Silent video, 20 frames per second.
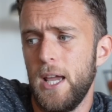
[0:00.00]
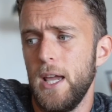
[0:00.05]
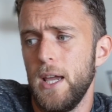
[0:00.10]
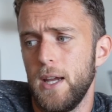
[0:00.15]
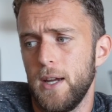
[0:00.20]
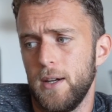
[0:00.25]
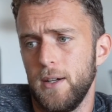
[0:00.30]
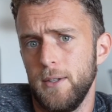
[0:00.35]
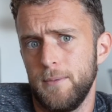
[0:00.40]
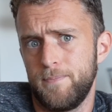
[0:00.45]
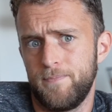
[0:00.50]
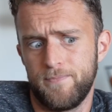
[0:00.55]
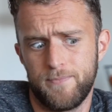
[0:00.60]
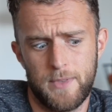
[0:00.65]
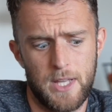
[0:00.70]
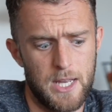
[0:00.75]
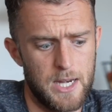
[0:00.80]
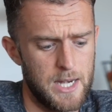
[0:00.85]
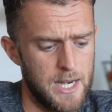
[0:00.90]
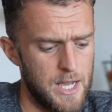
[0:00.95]
here,
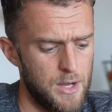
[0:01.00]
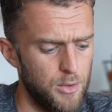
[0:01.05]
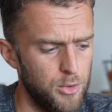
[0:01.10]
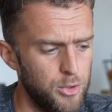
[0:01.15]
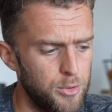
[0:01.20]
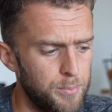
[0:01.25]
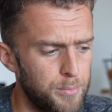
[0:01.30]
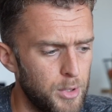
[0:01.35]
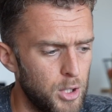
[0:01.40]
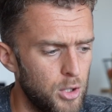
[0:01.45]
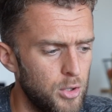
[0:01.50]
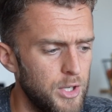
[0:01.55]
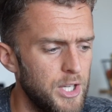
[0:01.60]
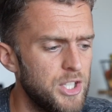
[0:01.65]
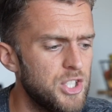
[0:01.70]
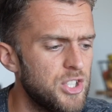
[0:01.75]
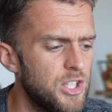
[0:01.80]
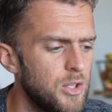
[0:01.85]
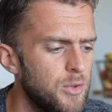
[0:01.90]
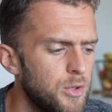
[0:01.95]
and now the ball,
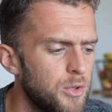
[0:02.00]
it's still